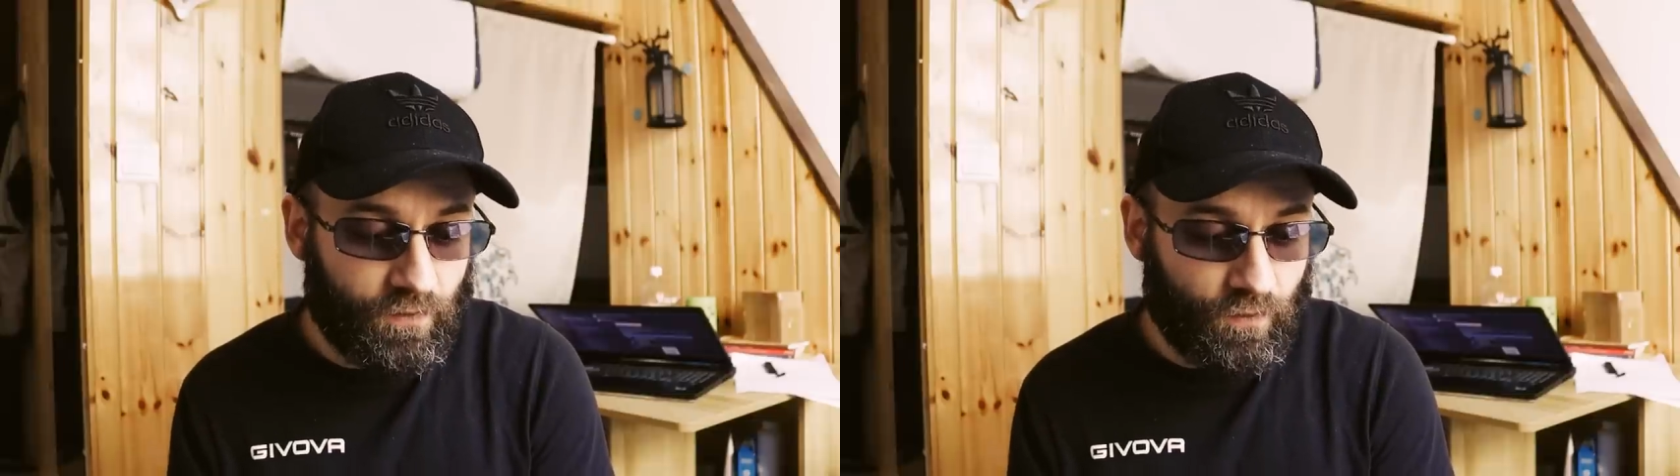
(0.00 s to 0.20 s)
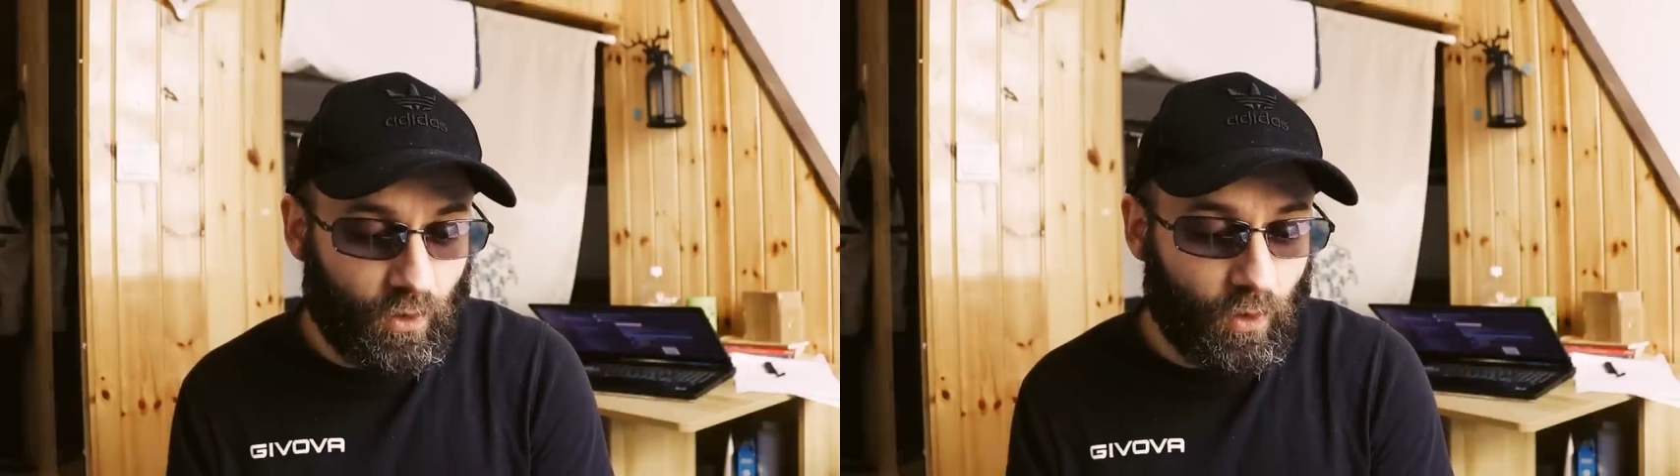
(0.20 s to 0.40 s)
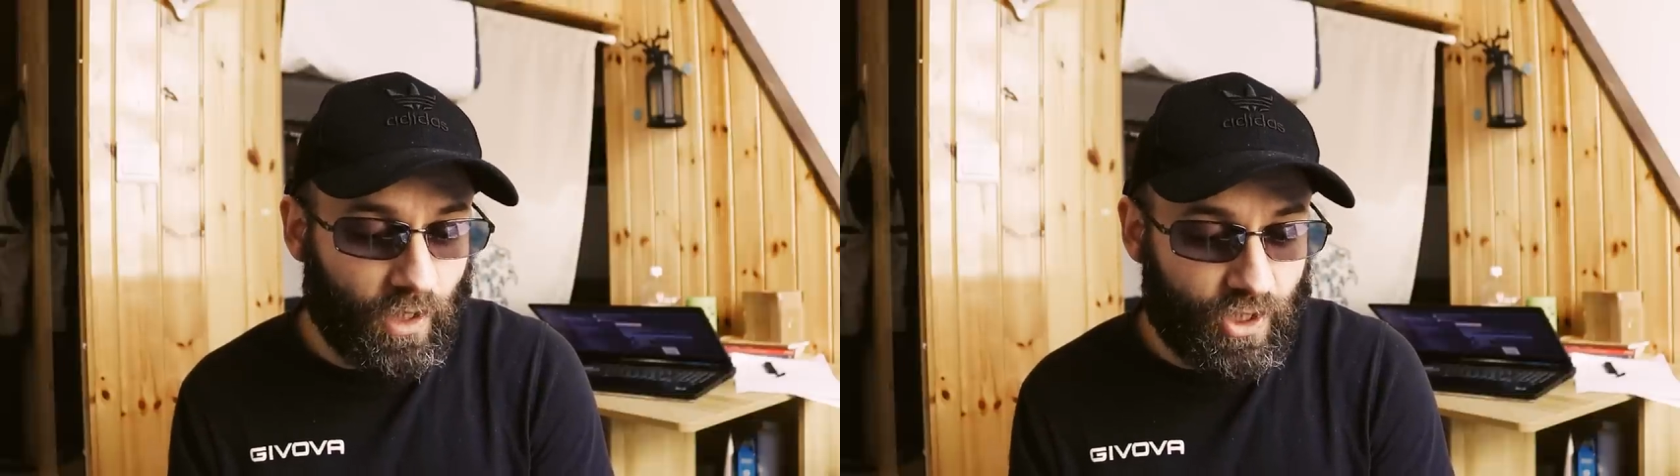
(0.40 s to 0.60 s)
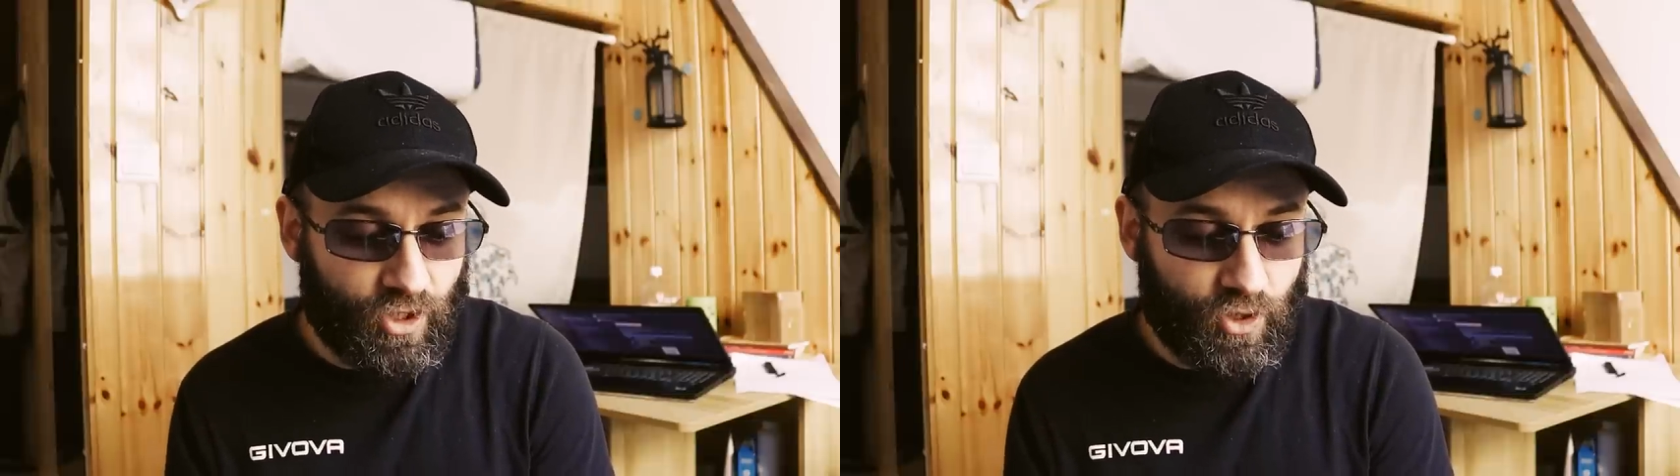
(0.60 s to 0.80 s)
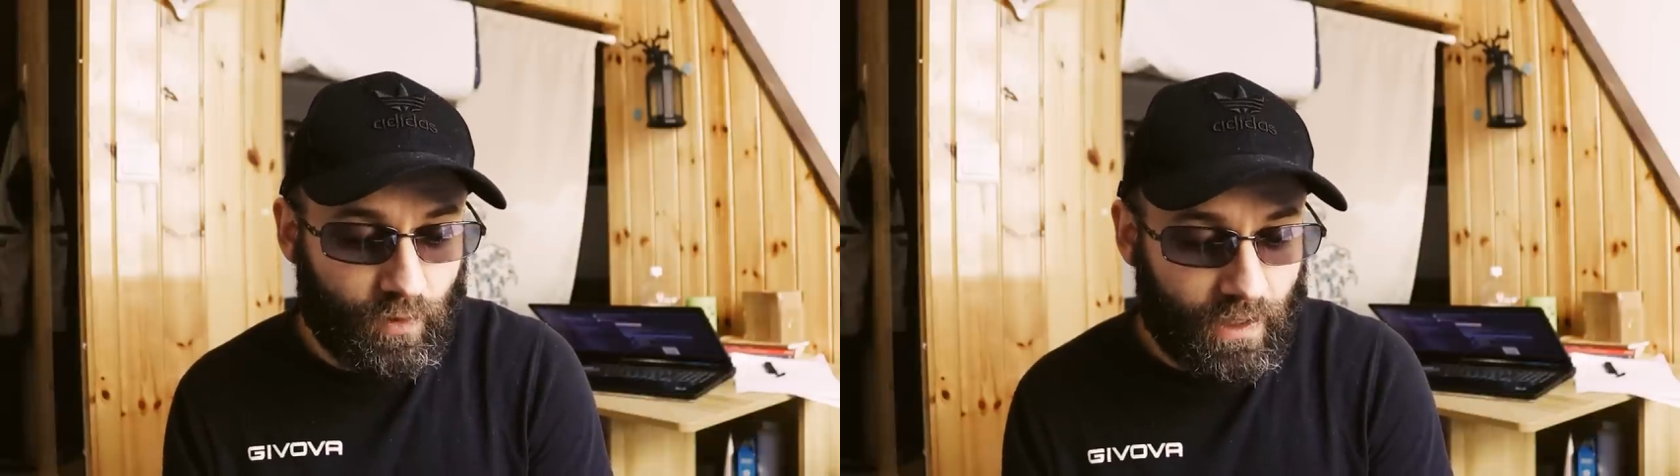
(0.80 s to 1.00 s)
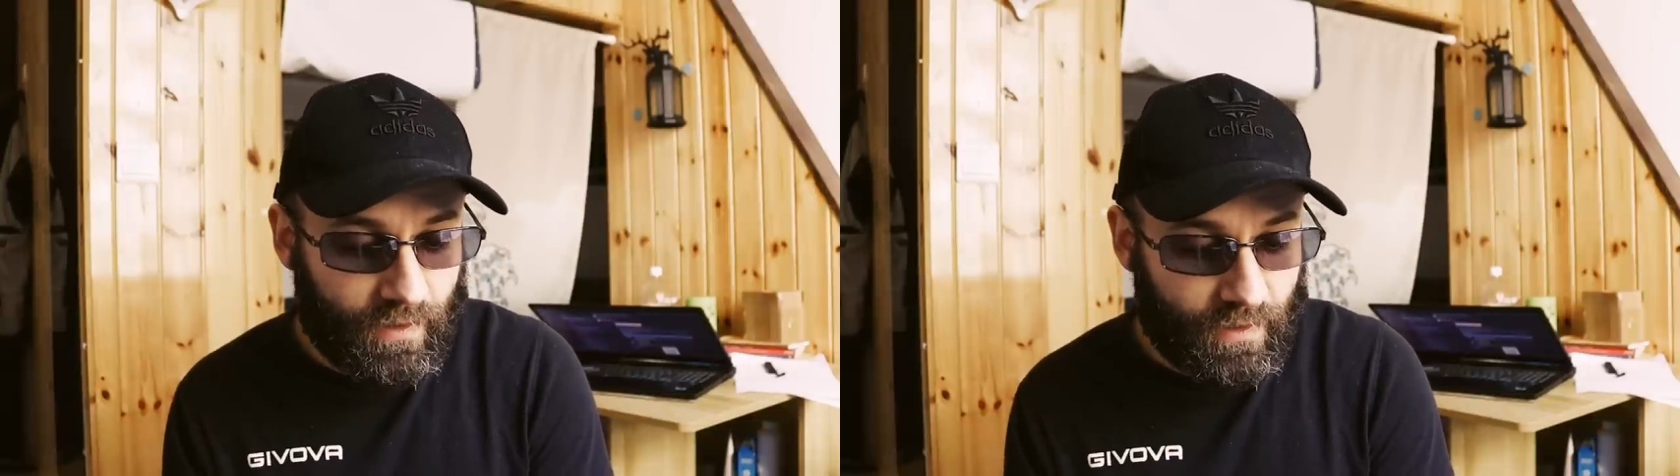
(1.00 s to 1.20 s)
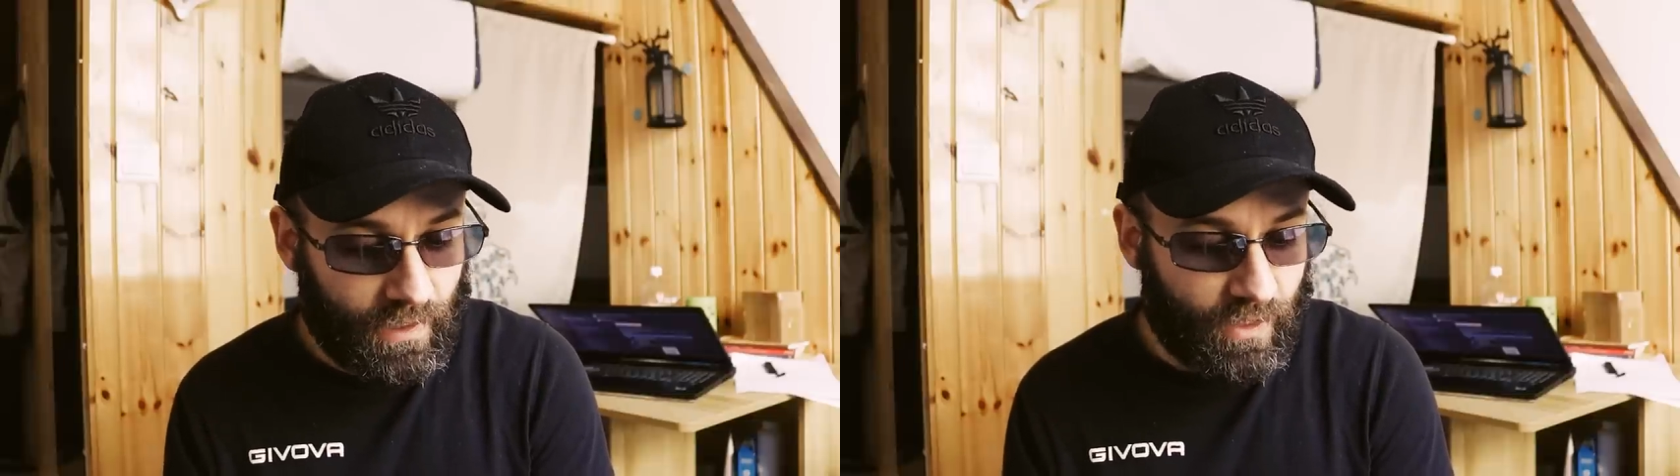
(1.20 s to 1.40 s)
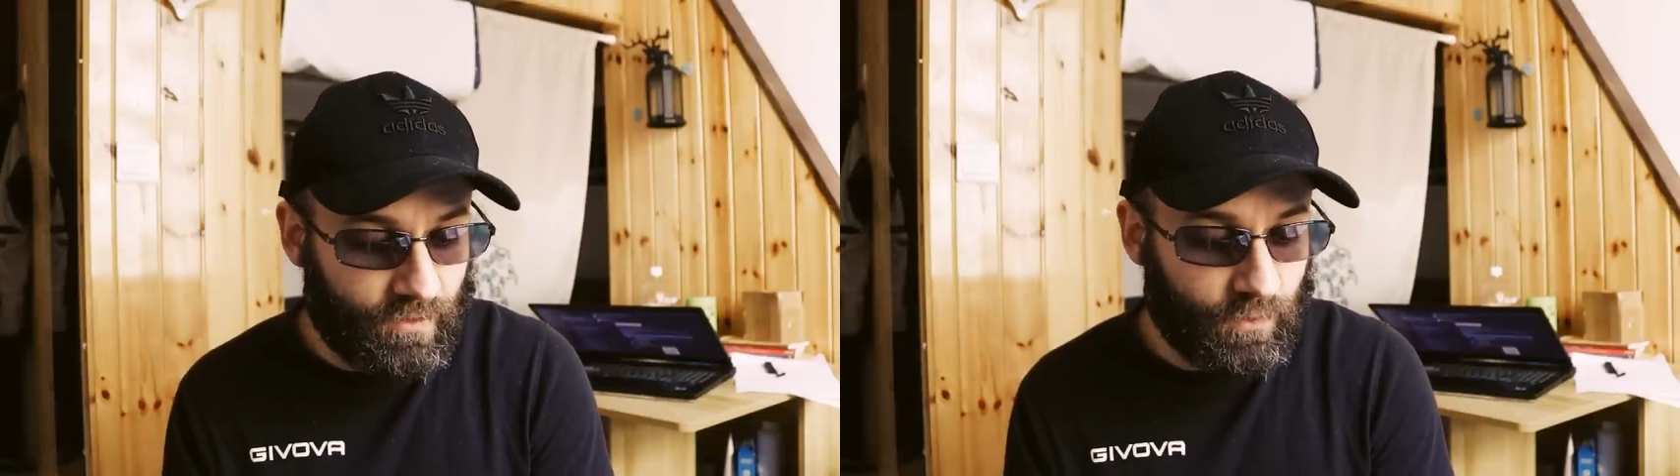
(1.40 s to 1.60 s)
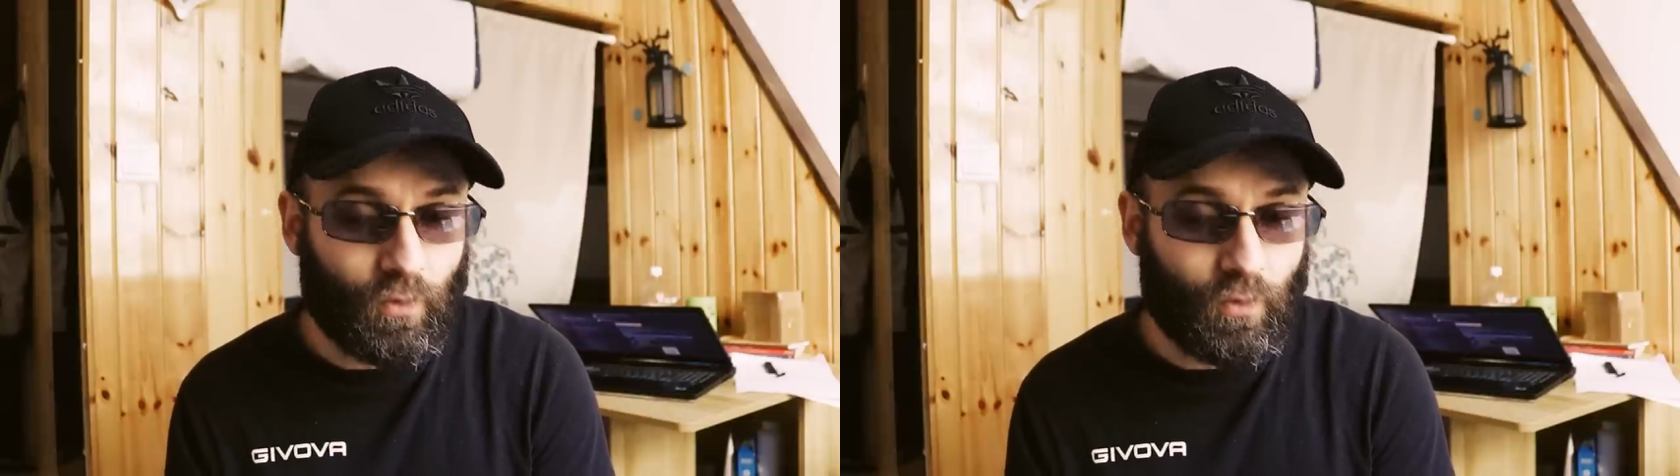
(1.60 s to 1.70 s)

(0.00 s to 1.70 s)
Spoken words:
to follow a strict test